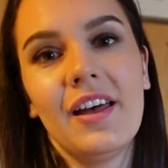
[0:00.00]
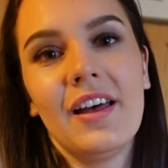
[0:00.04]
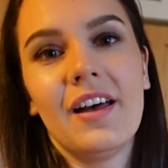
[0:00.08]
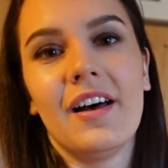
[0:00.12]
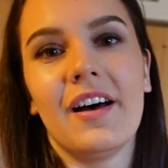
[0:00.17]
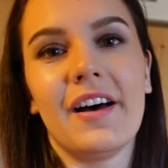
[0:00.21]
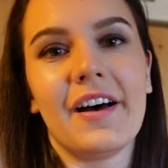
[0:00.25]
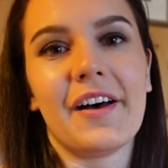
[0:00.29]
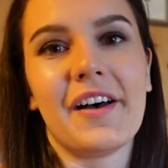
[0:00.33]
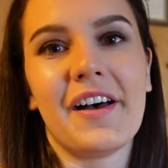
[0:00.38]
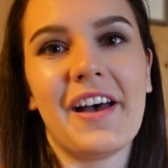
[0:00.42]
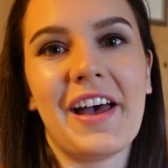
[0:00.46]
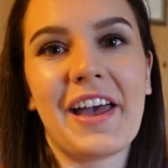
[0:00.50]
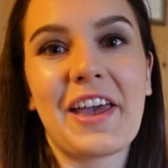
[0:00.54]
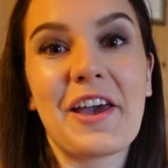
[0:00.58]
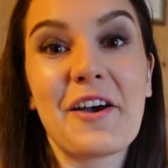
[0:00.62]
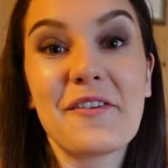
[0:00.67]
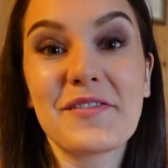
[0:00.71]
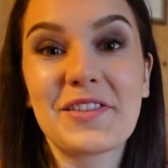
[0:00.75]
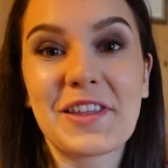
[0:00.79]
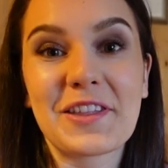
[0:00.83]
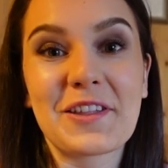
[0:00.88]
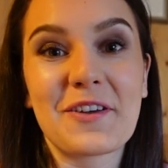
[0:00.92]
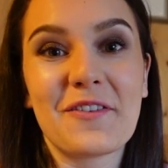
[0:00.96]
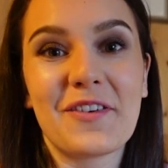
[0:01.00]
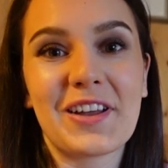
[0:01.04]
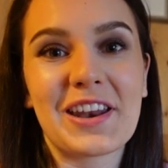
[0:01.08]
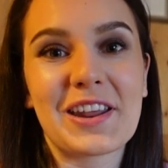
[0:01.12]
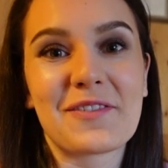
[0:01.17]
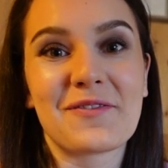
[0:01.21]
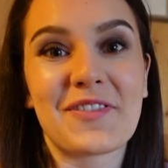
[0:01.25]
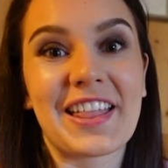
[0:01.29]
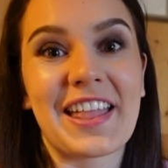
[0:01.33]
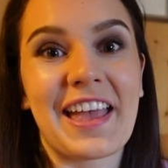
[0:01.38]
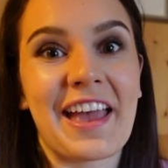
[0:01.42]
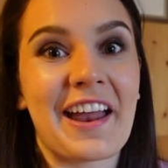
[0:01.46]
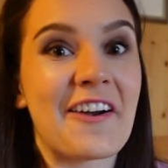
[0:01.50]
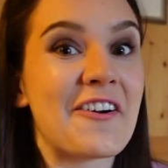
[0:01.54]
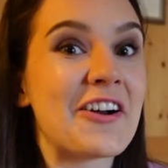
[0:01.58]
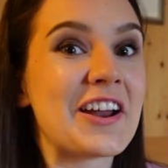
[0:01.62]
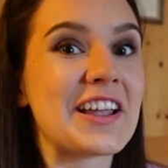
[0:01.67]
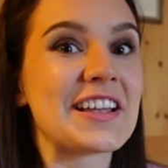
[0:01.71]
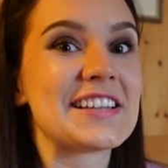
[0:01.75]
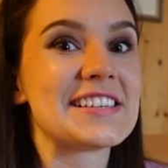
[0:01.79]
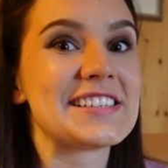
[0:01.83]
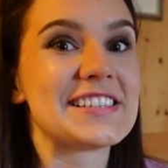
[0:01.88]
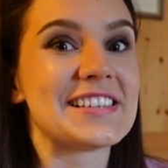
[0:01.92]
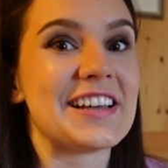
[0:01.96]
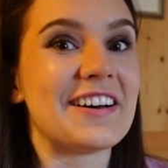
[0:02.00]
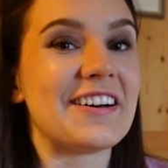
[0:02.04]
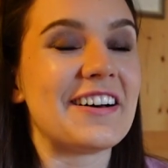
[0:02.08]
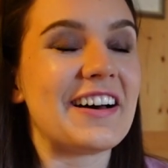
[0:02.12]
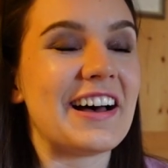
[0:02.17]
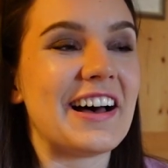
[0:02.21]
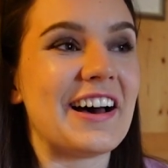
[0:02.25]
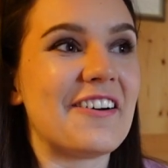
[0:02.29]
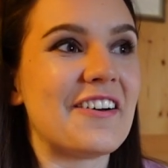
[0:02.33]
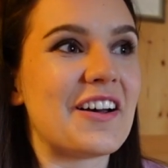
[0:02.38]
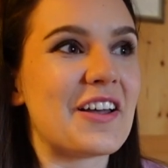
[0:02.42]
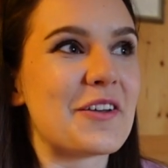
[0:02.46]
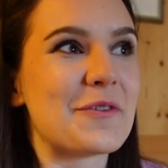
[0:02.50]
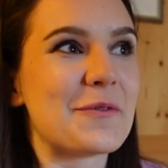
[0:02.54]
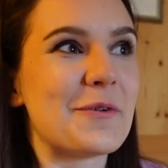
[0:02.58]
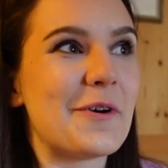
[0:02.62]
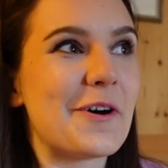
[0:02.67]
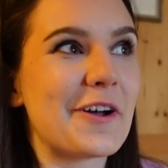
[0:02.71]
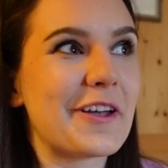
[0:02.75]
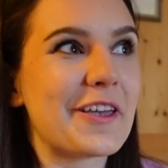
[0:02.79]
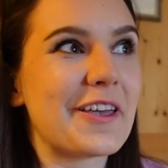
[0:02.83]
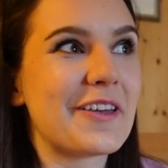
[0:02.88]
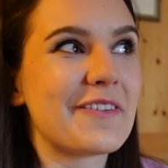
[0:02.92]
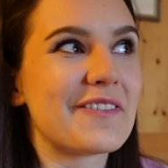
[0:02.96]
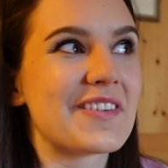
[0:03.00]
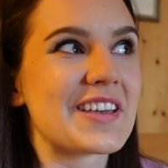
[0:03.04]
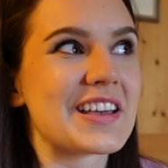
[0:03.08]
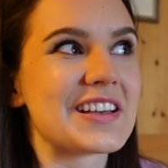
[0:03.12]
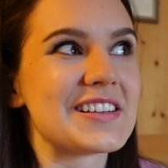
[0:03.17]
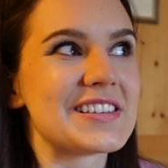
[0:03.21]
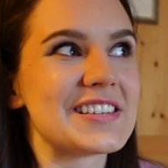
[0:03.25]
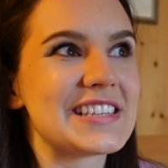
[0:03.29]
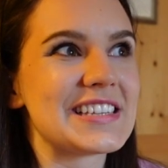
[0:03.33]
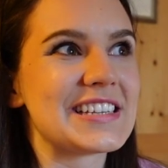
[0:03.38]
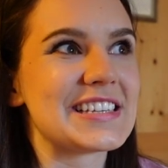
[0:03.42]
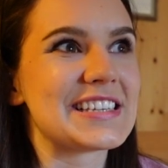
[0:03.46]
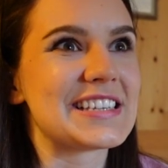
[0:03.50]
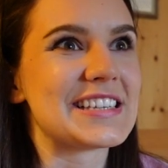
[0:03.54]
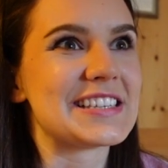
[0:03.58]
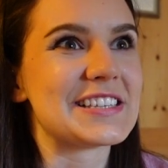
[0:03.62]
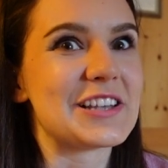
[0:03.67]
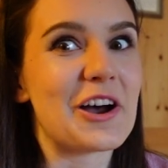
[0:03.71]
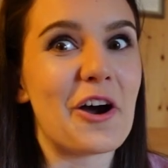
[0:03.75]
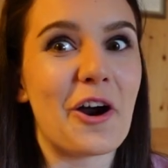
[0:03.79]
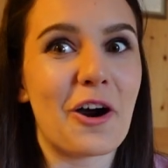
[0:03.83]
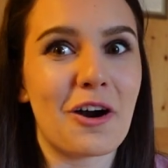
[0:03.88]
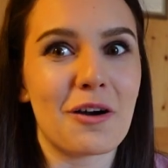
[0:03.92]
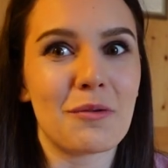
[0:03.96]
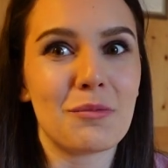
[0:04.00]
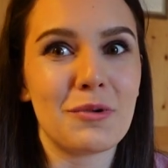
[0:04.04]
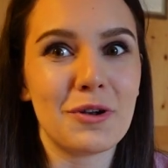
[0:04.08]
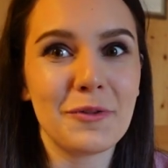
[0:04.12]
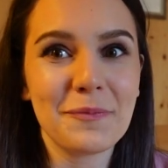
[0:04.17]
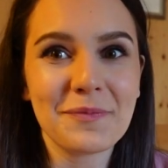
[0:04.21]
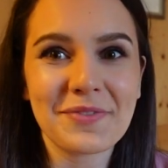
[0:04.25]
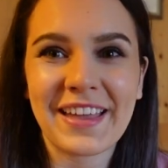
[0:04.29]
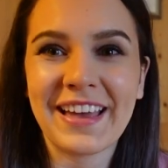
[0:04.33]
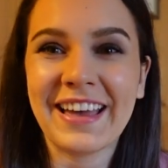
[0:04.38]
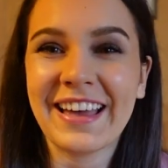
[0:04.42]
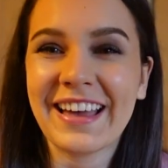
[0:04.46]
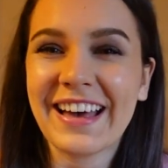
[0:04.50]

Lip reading: I hope that nobody but Erring saw how I'm walking, because this is horrible.